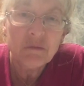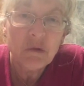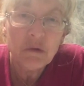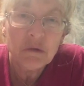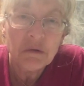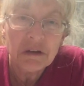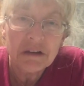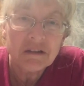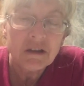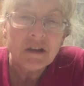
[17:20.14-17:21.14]
walk on
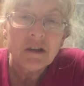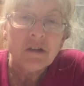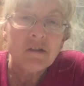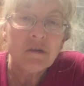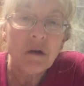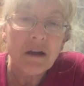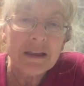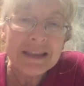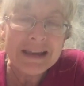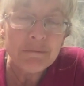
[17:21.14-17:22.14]
it. So
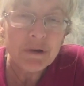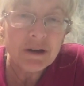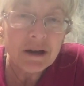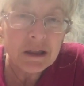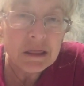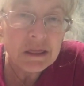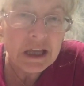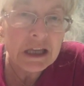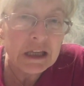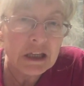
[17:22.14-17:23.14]
what I
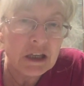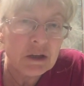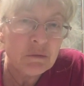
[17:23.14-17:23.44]
think